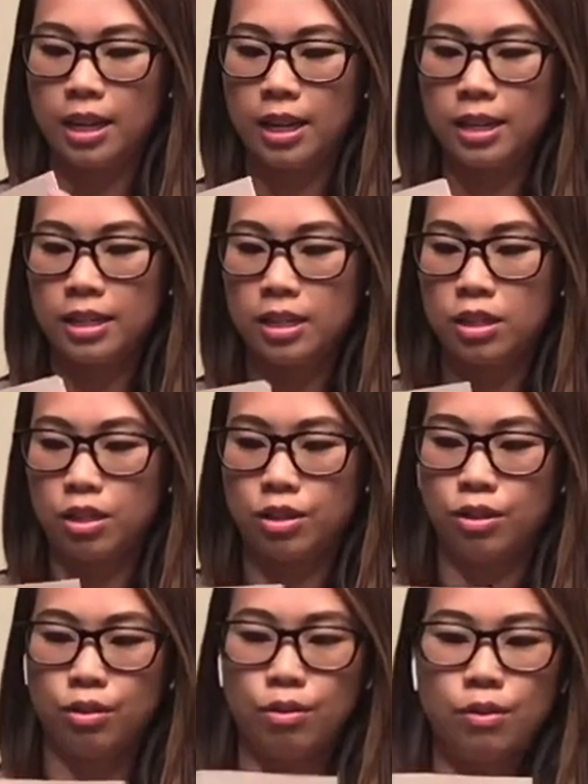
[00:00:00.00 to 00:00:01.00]
and
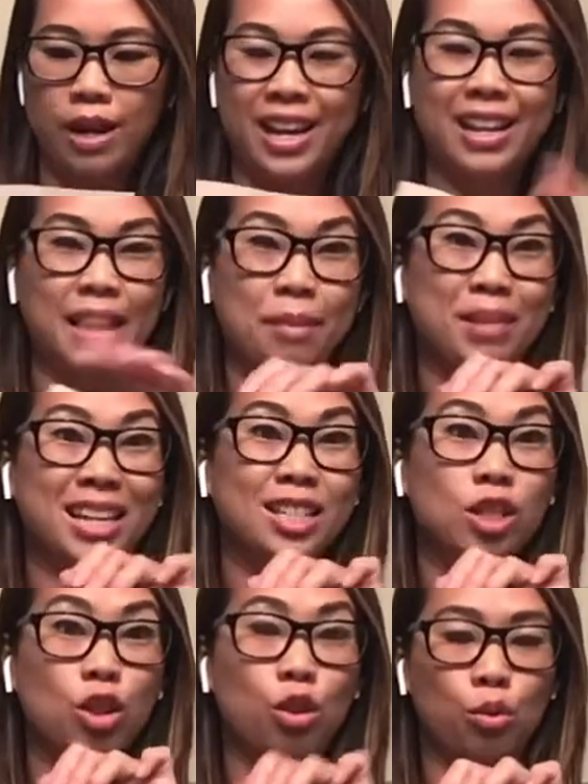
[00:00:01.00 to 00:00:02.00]
2, and that
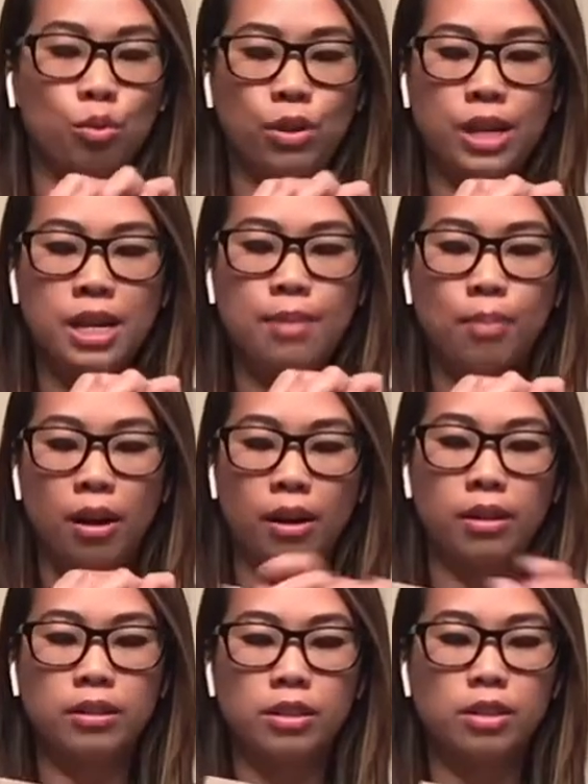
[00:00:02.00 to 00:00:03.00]
makes 3
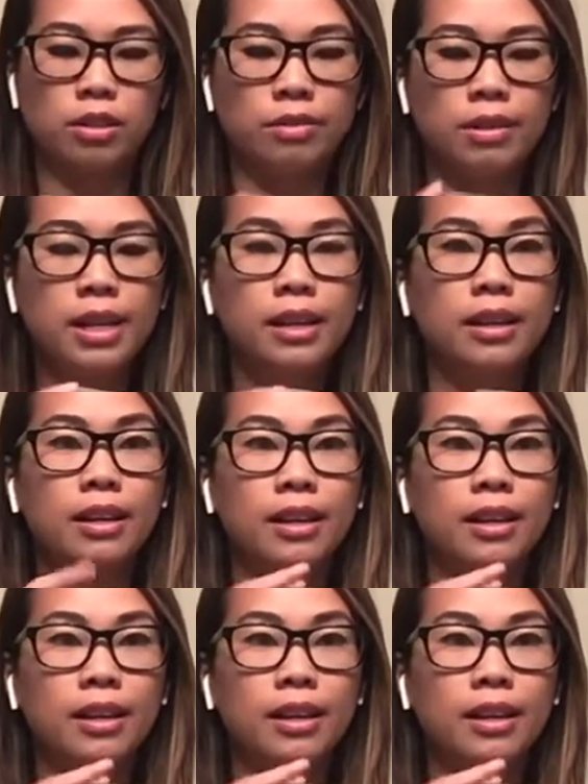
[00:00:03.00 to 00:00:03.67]
parts to it,